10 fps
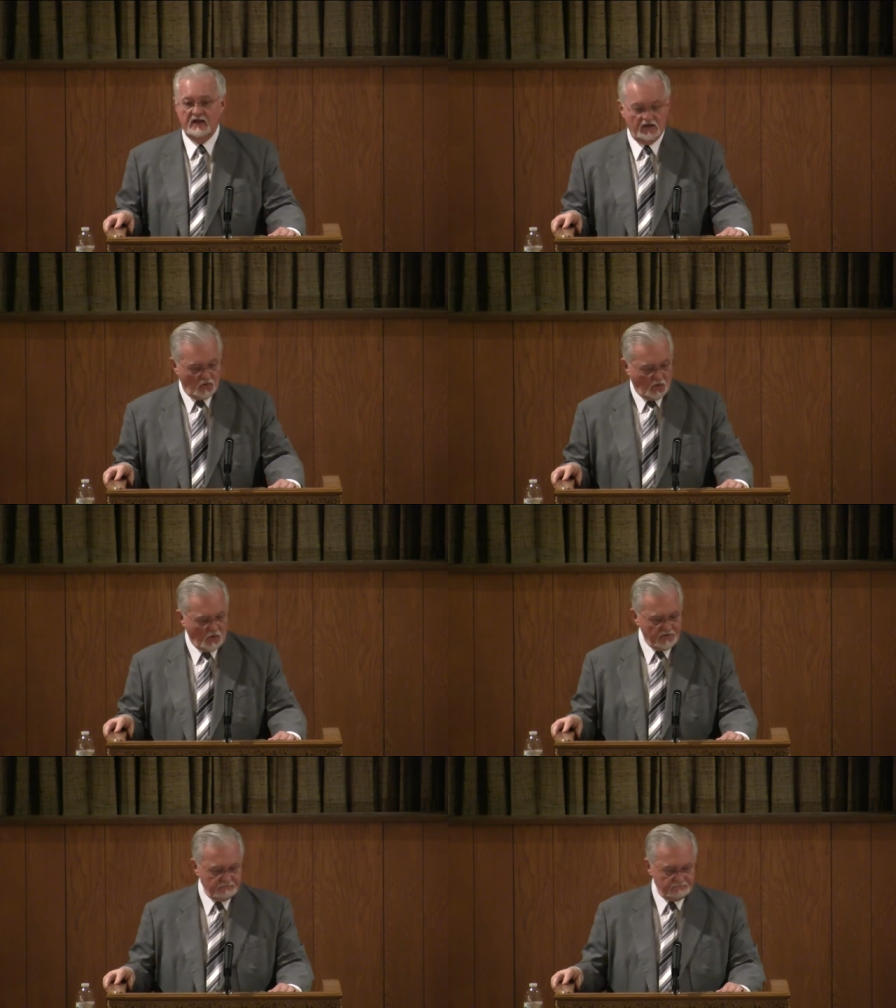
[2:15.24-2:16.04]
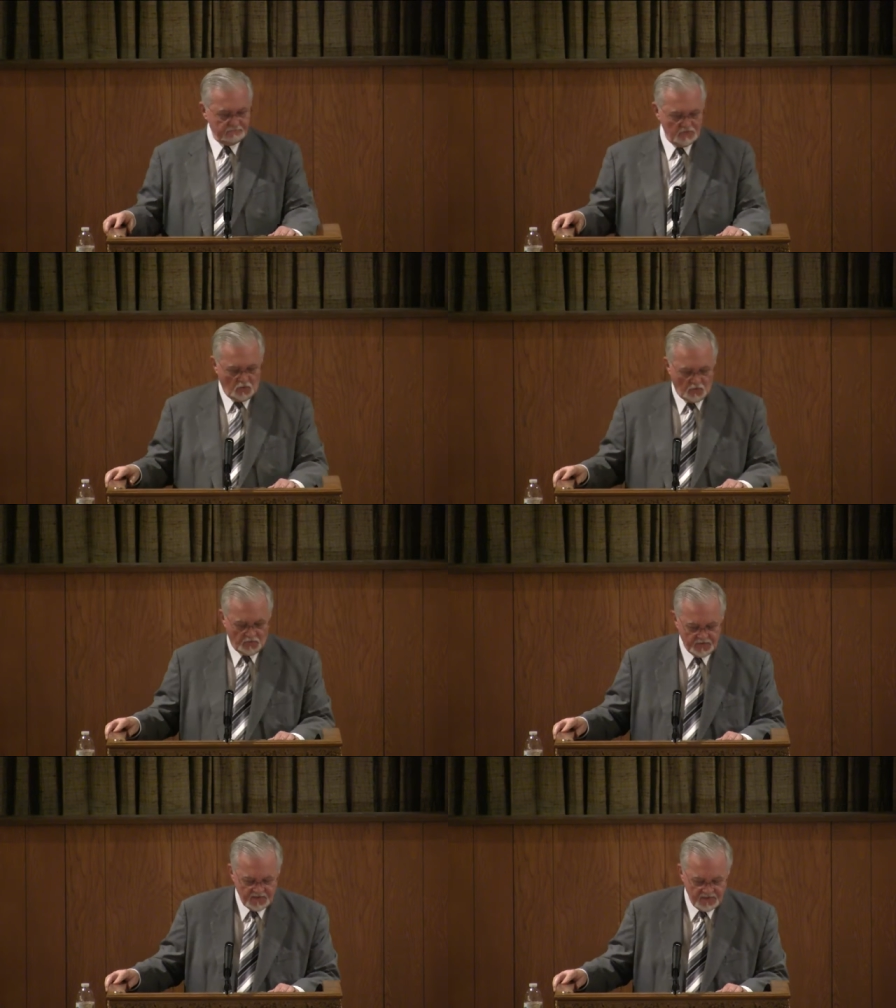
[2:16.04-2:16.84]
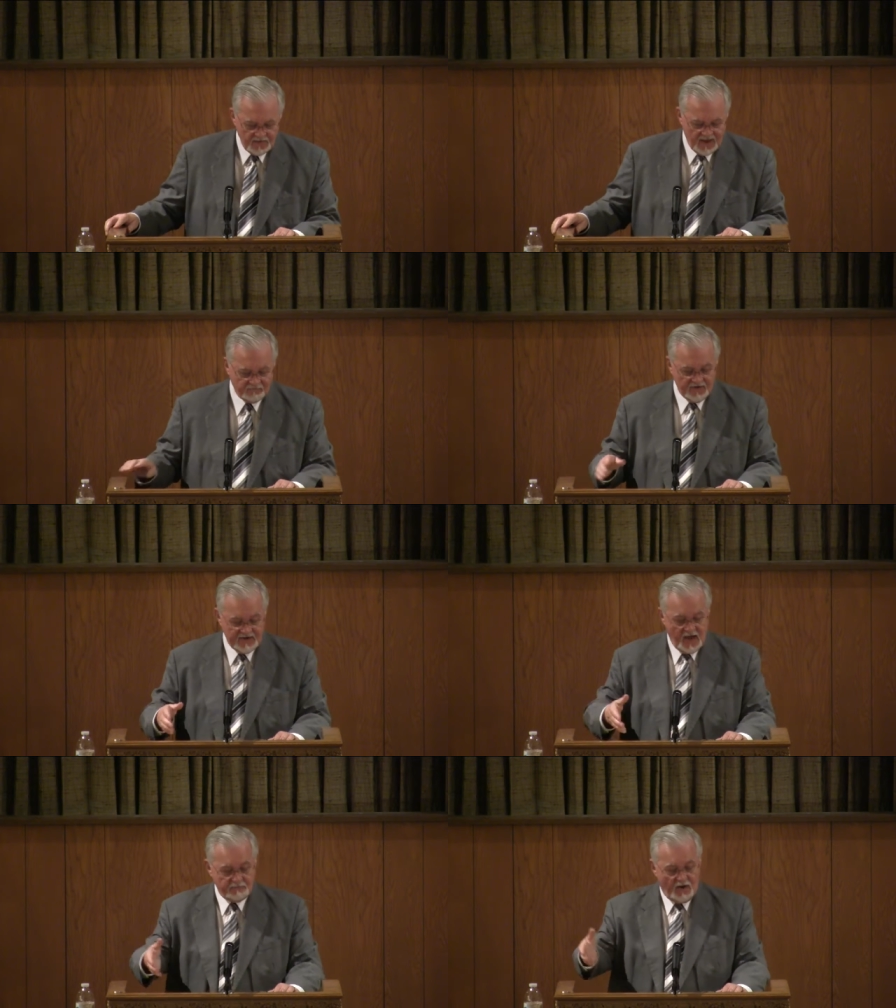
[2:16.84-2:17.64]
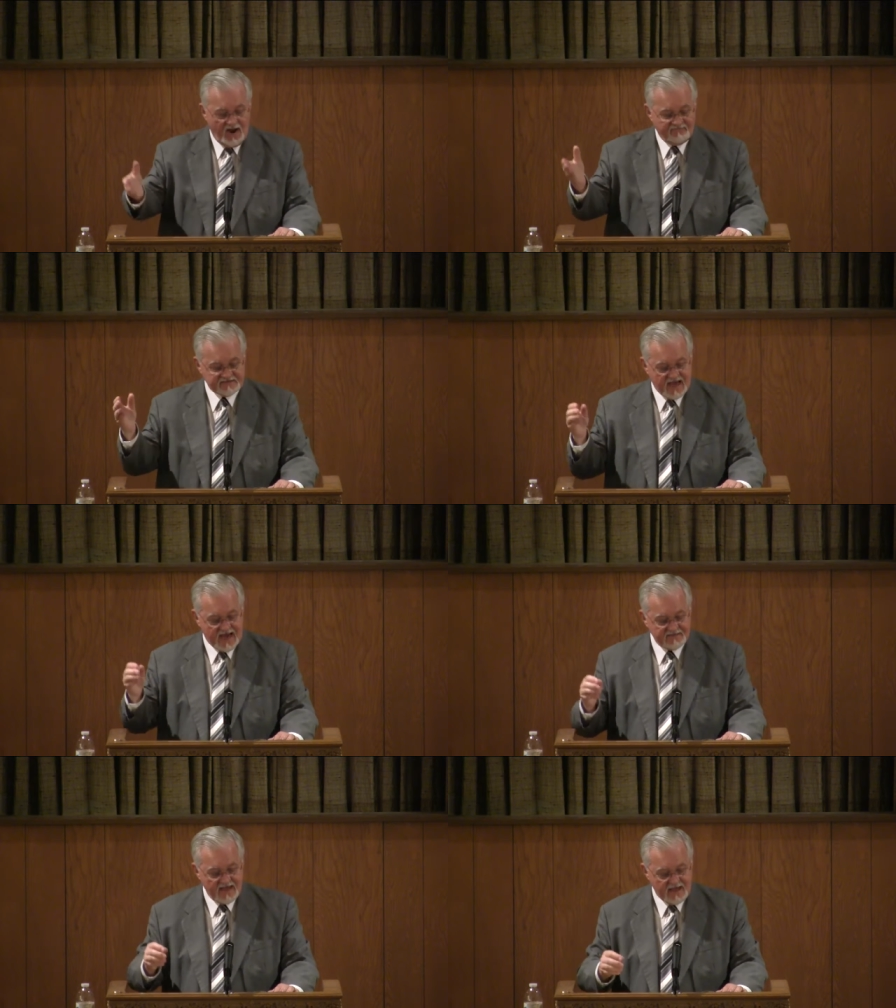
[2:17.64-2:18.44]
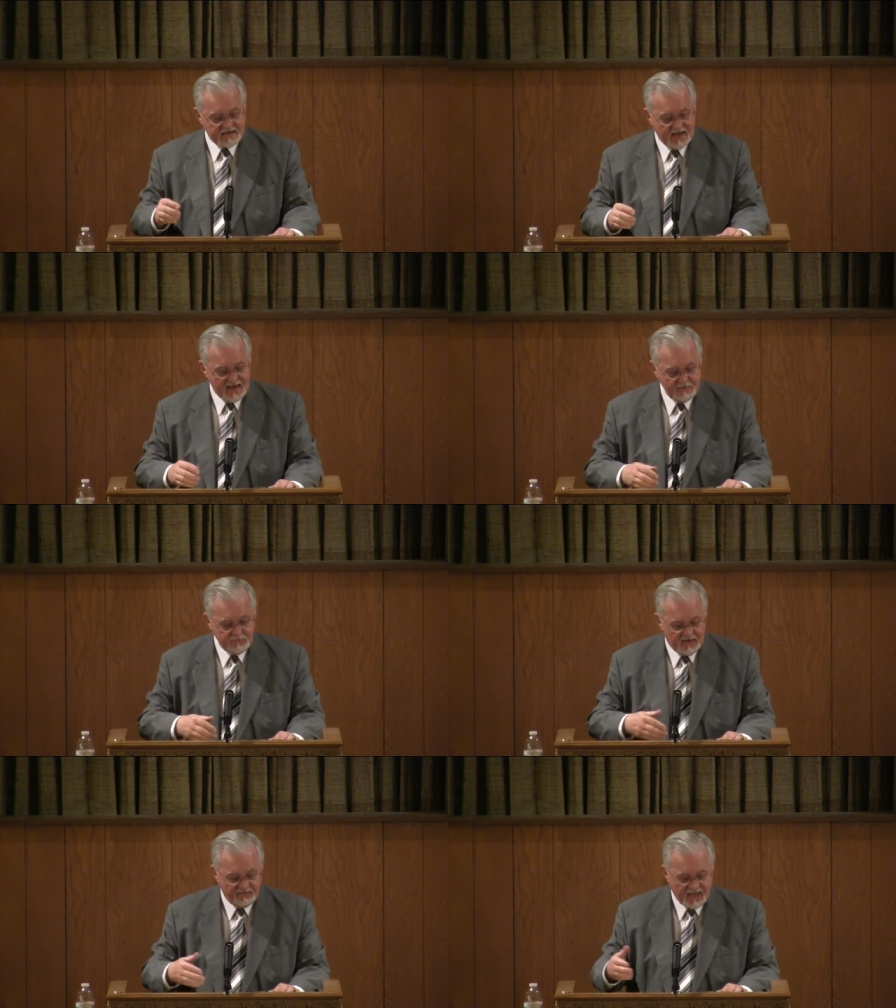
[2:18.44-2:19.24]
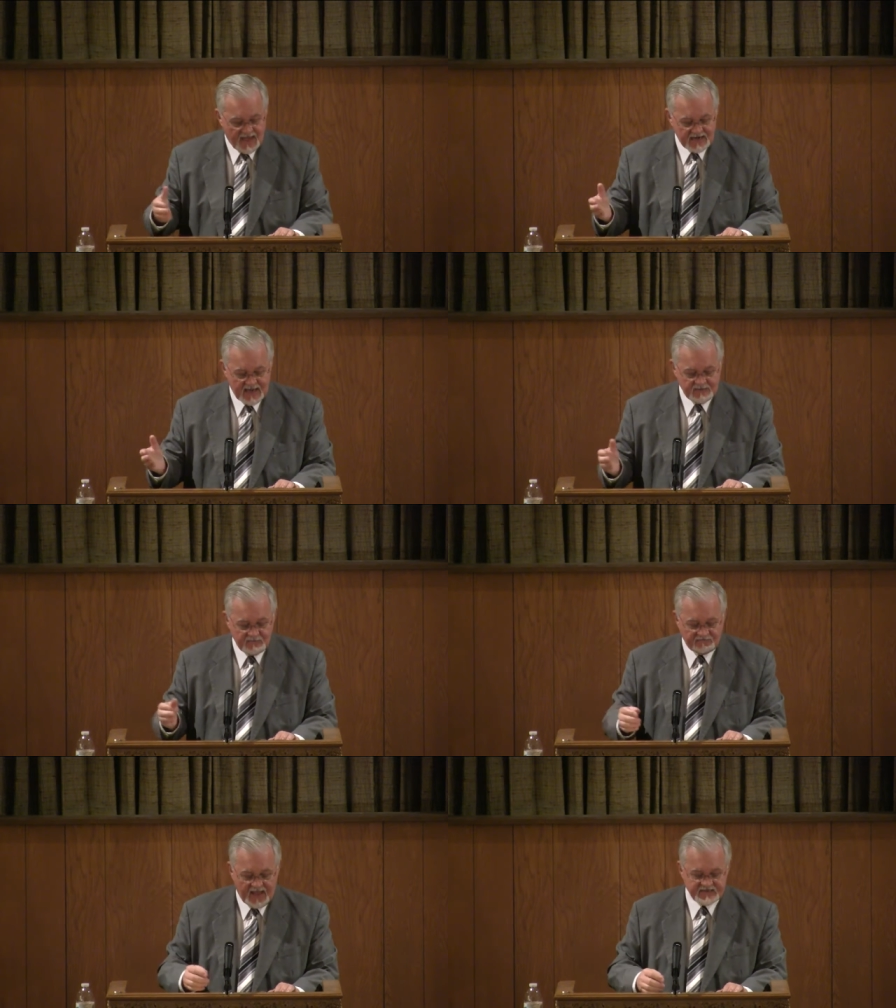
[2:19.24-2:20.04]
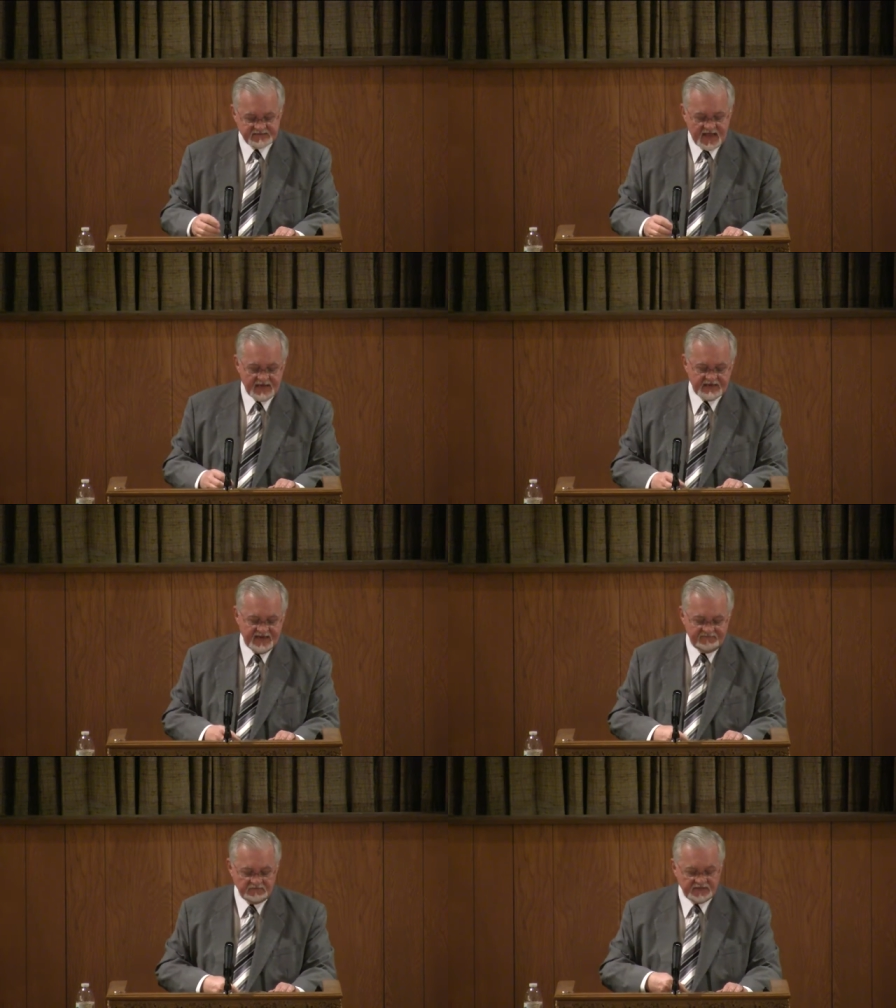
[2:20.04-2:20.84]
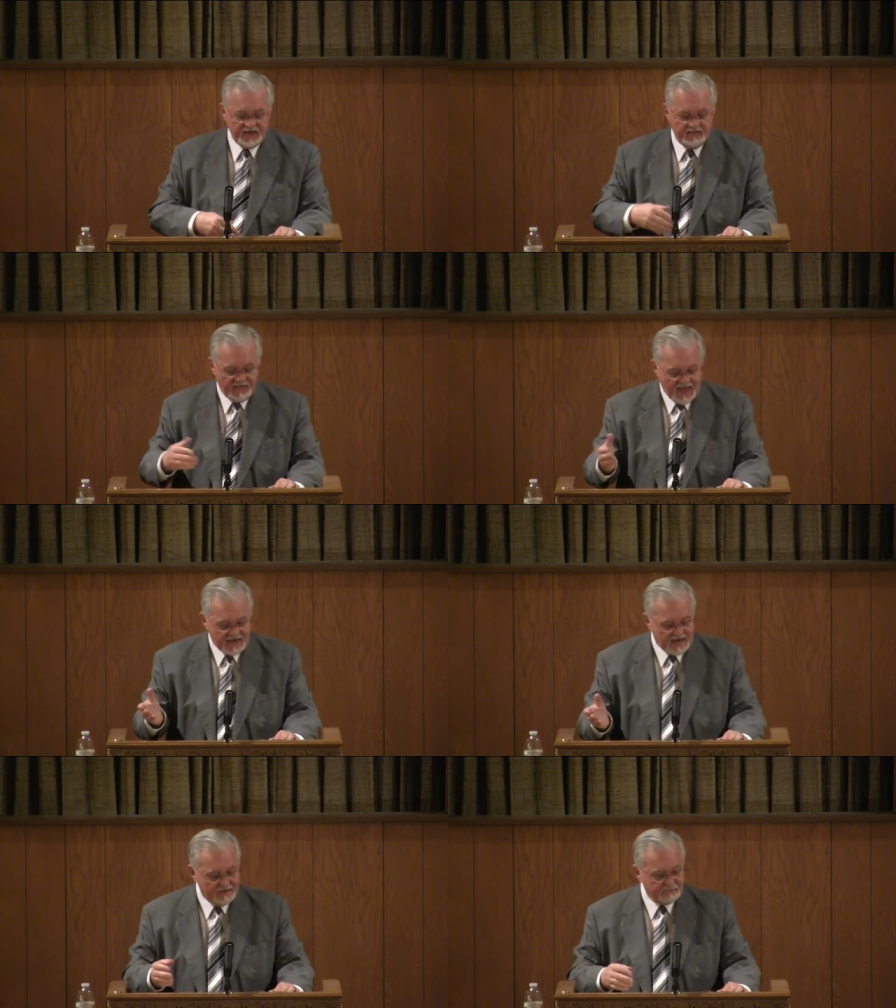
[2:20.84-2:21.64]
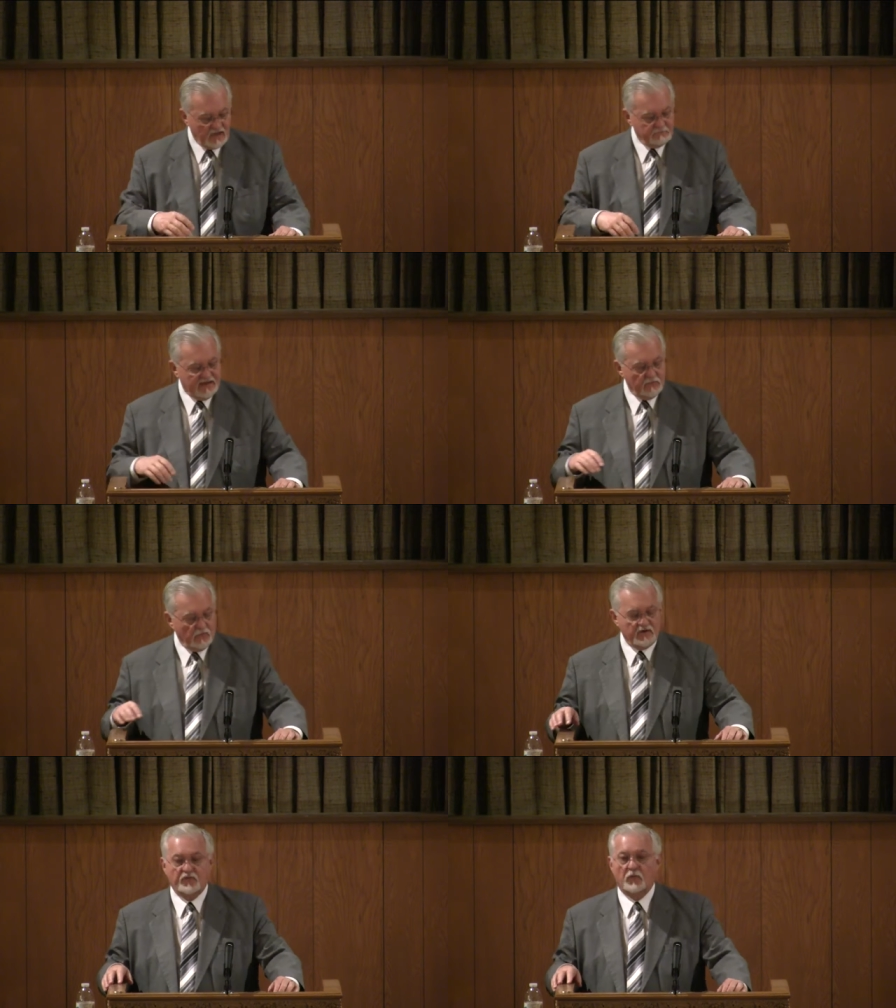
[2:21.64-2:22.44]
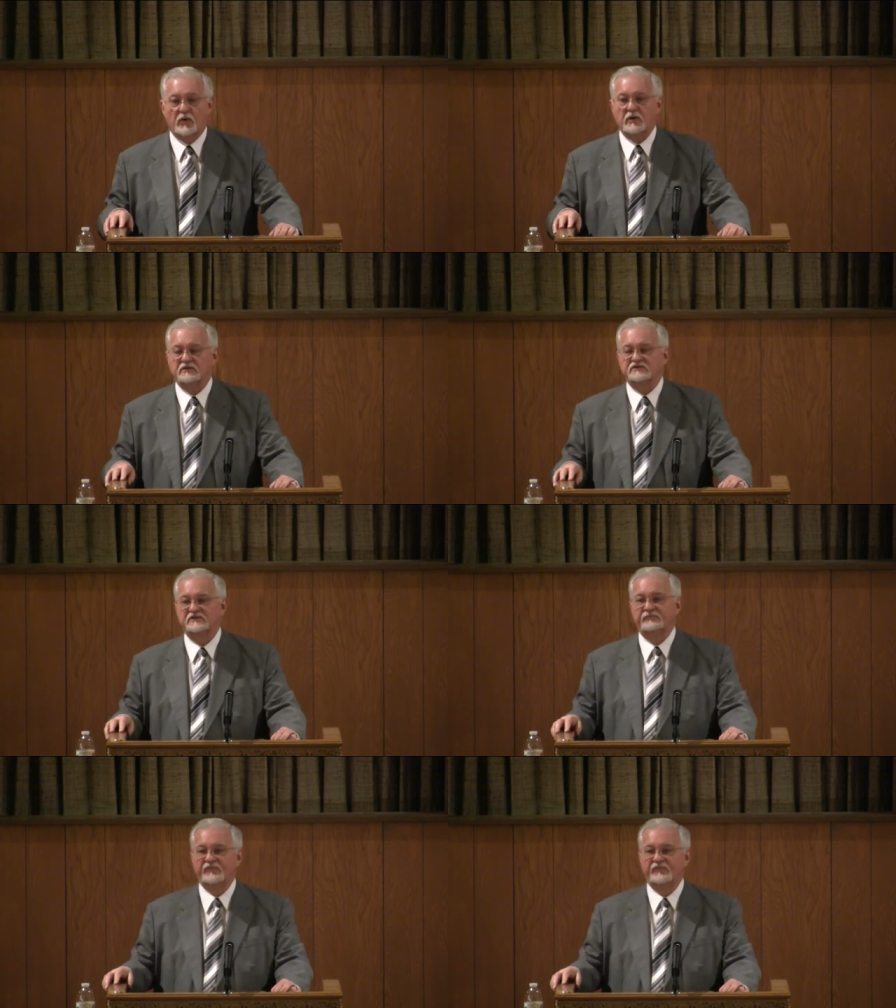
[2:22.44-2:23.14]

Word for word: Lord, Lord, have we not prophesied in thy name, and in thy name have cast out devils, and in thy name done many wonderful works?